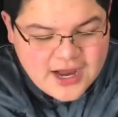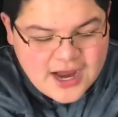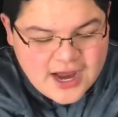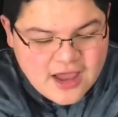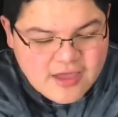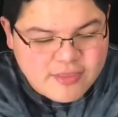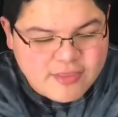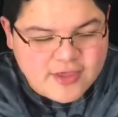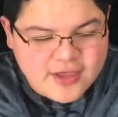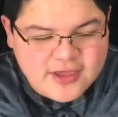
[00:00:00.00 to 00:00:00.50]

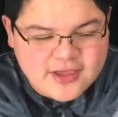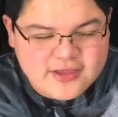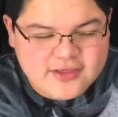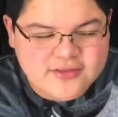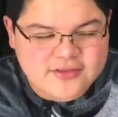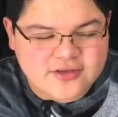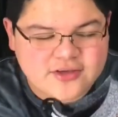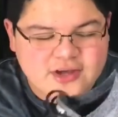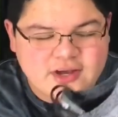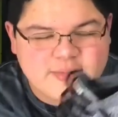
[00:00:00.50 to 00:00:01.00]
I
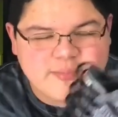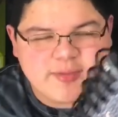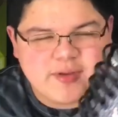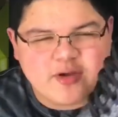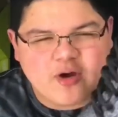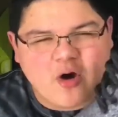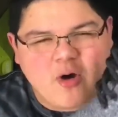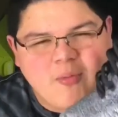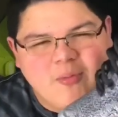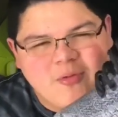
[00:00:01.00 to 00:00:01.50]
think they're going to
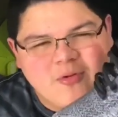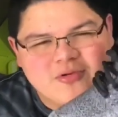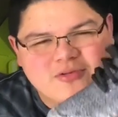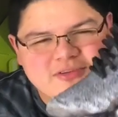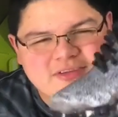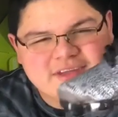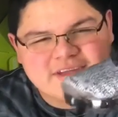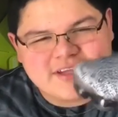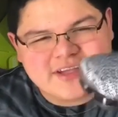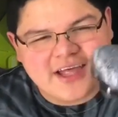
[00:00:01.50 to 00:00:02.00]
be
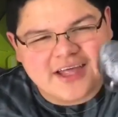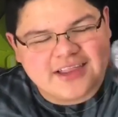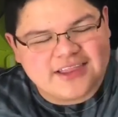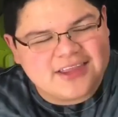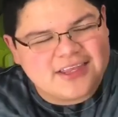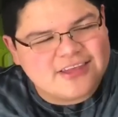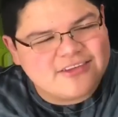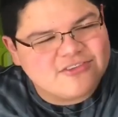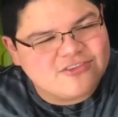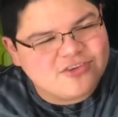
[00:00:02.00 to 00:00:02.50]
almost like
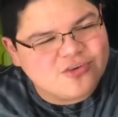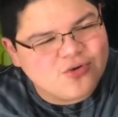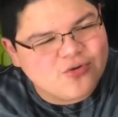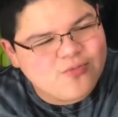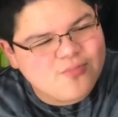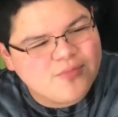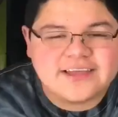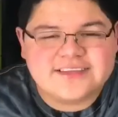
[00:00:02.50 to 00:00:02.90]
this shoe.